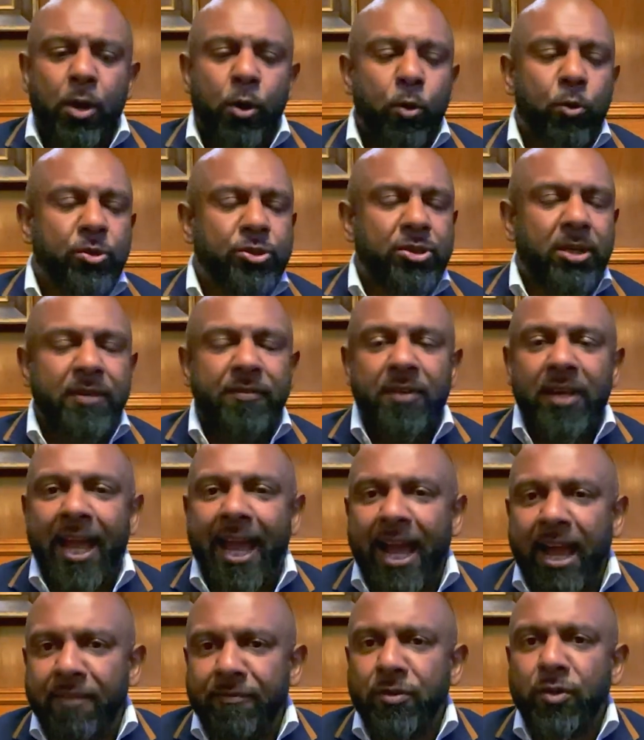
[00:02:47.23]
Also, if you
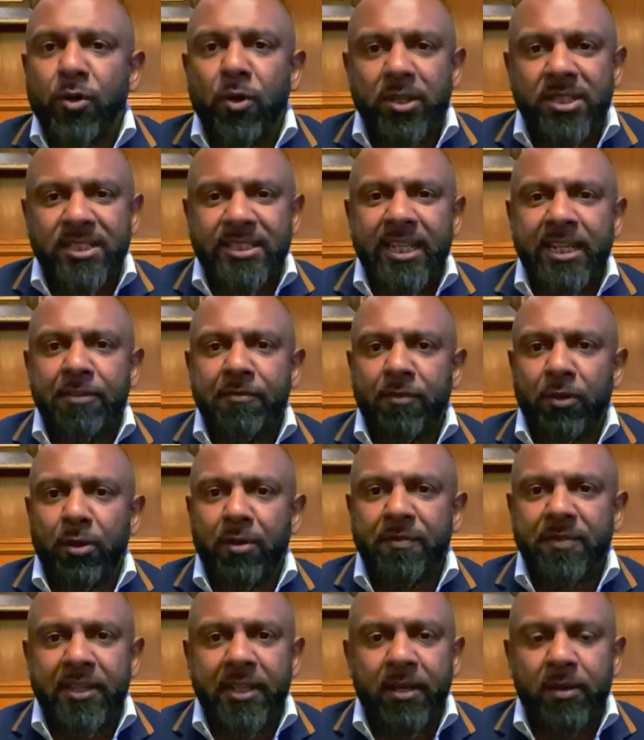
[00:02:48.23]
haven't got a steady flow
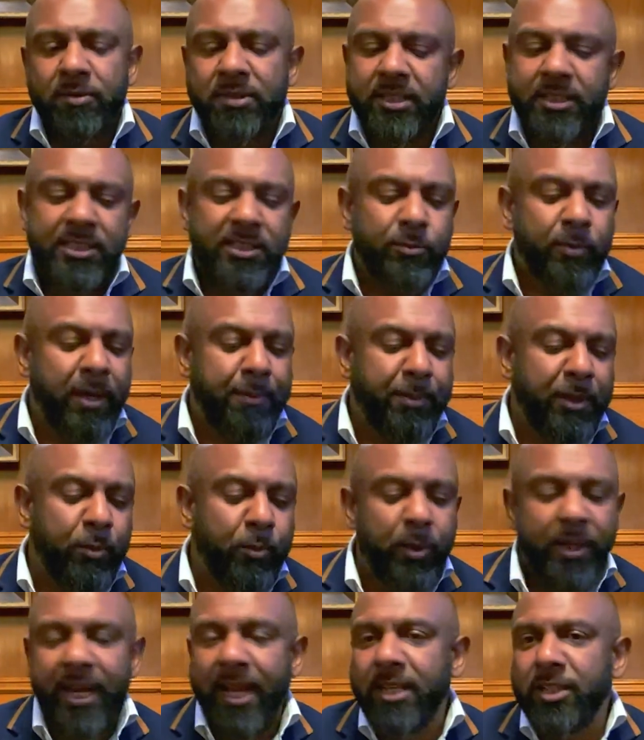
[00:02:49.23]
of deals, this is where
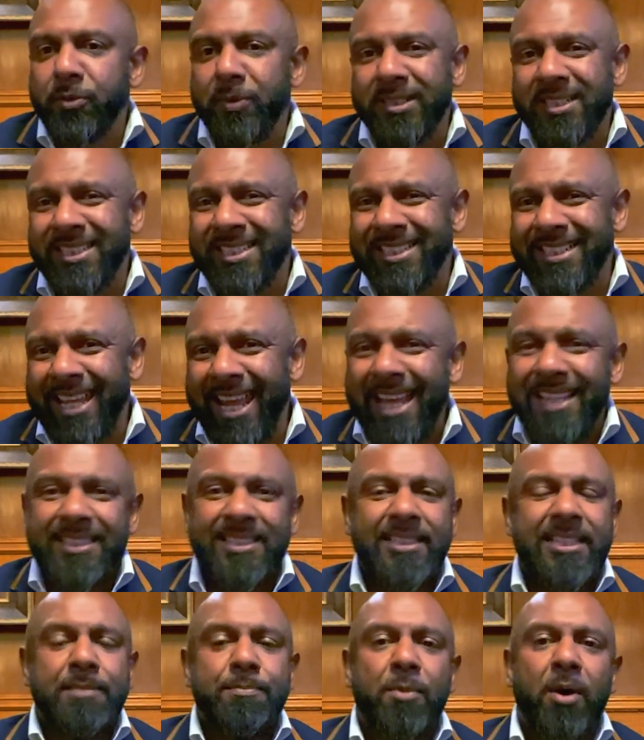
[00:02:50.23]
people get into a
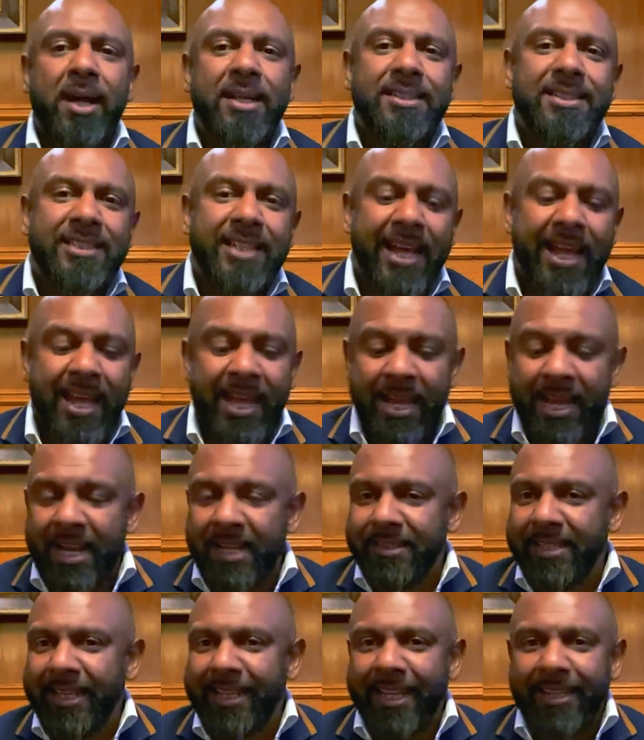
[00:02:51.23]
scarcity mindset.
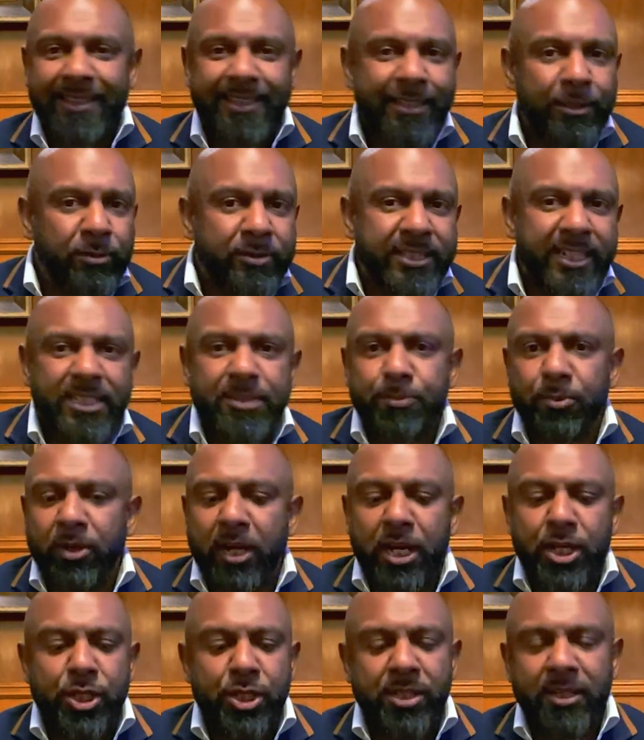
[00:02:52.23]
They get deal
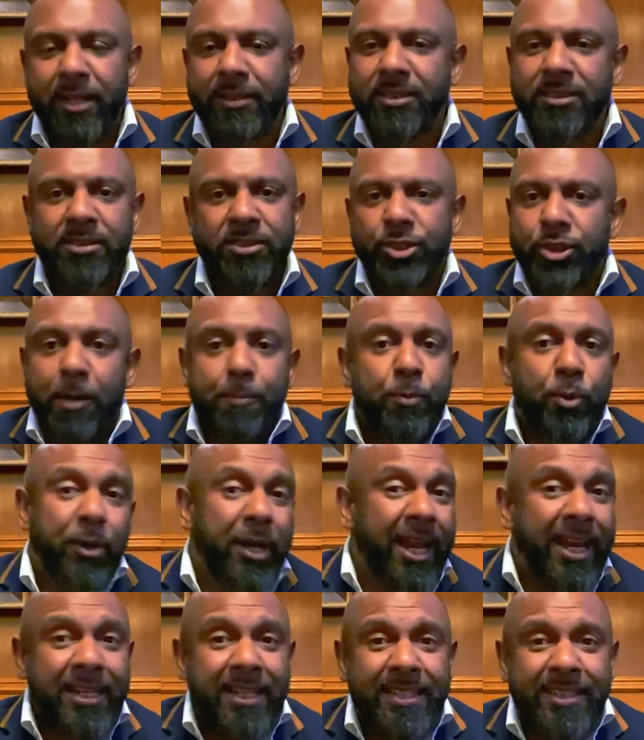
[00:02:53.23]
desperation. They jump on
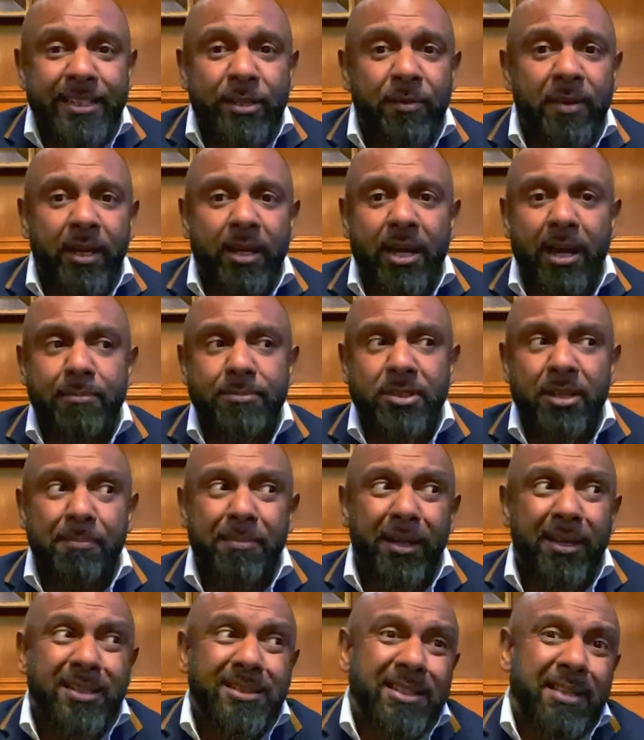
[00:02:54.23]
any deal that comes up
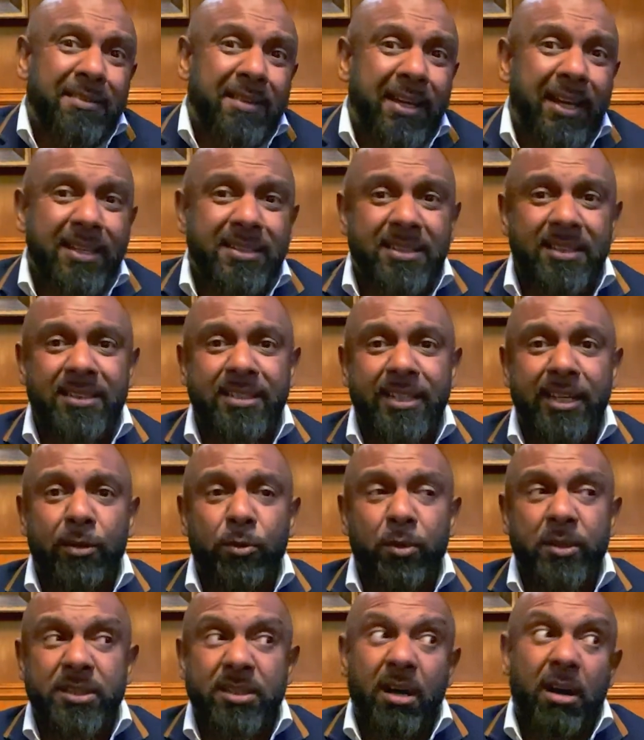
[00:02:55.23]
because they think it's a deal
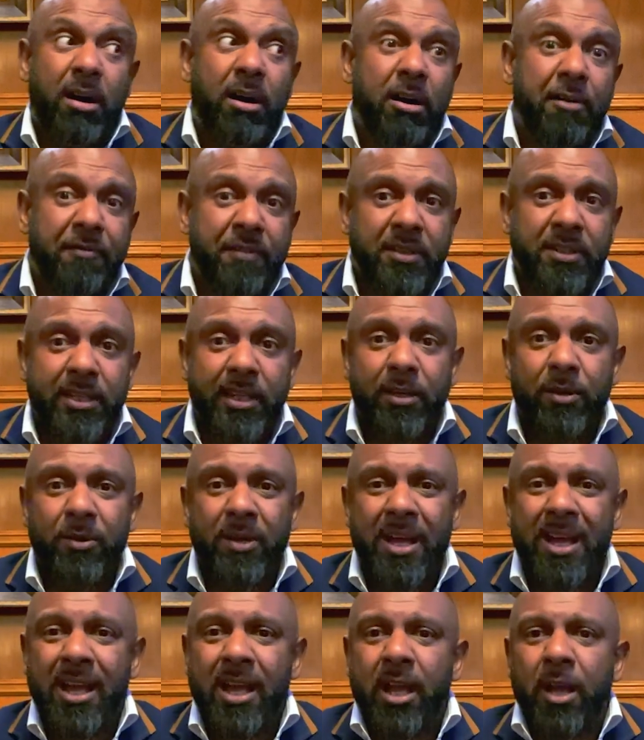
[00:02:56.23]
or it's a half a deal,
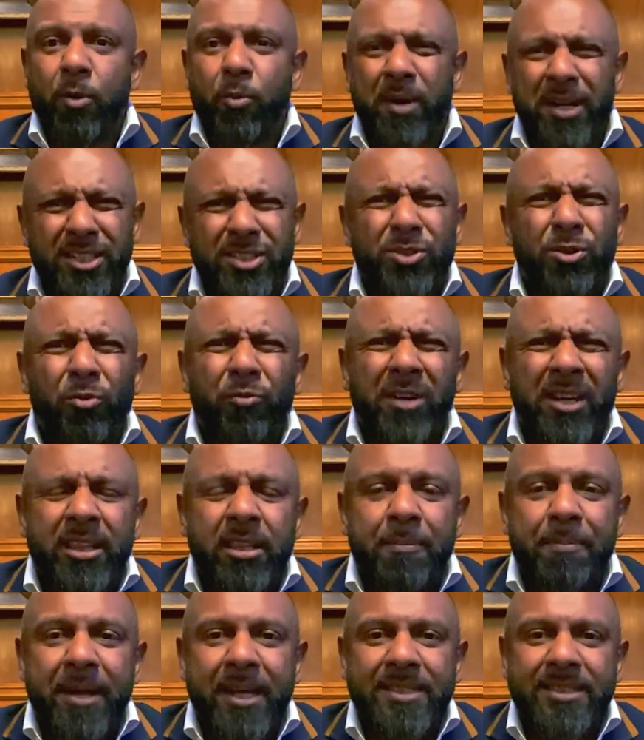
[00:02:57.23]
when it's not really the
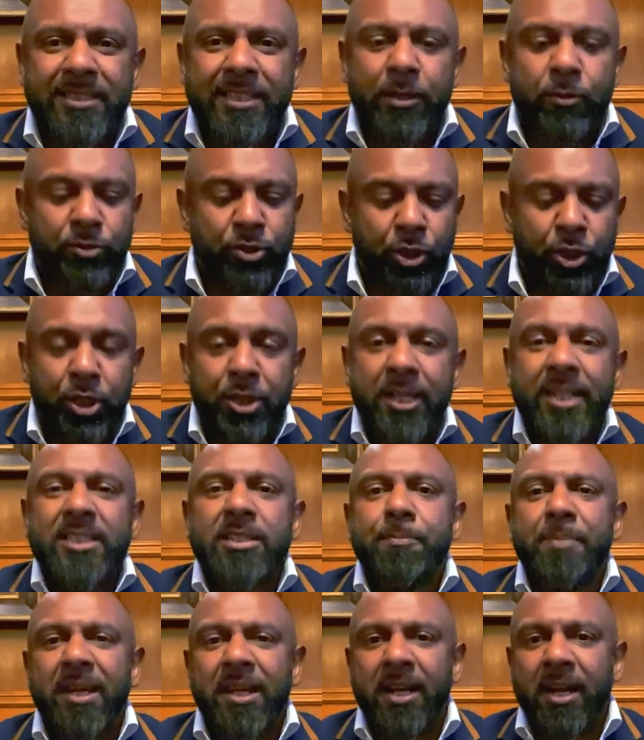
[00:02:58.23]
best deal. So you need
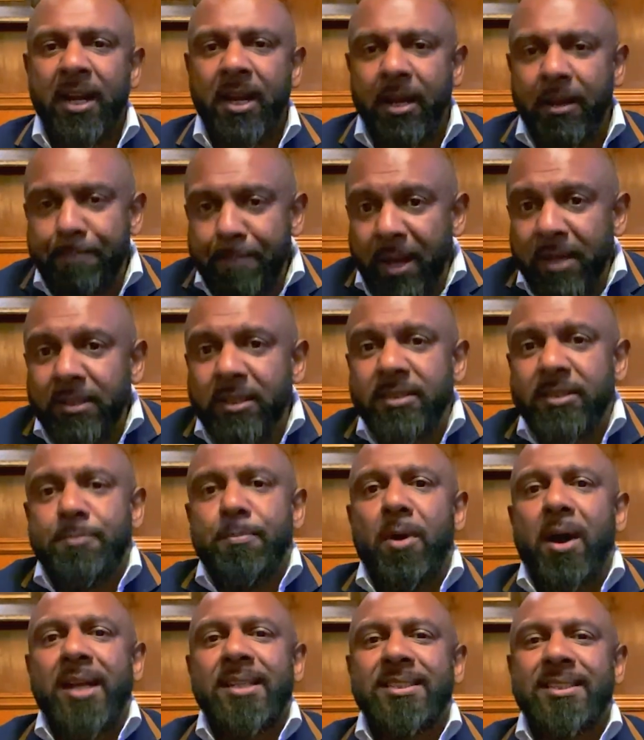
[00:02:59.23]
to be in an abundance
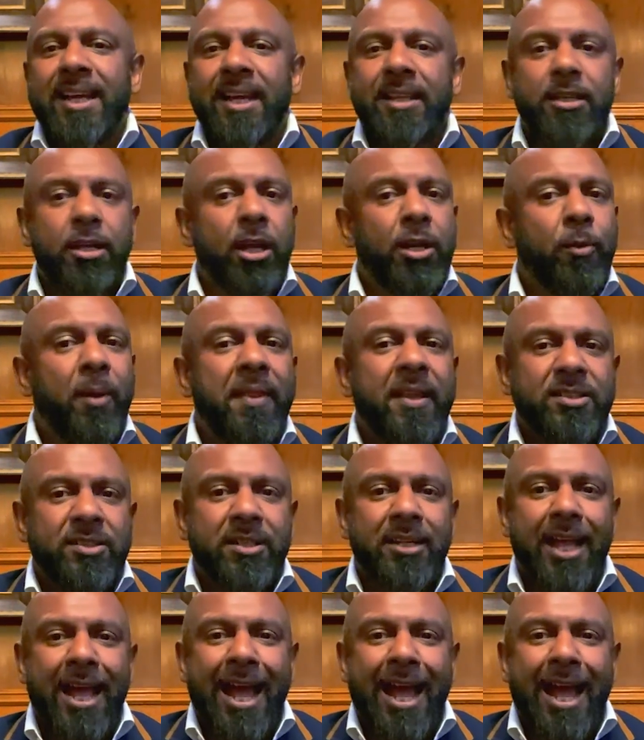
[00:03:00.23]
mindset, and the only way that's going to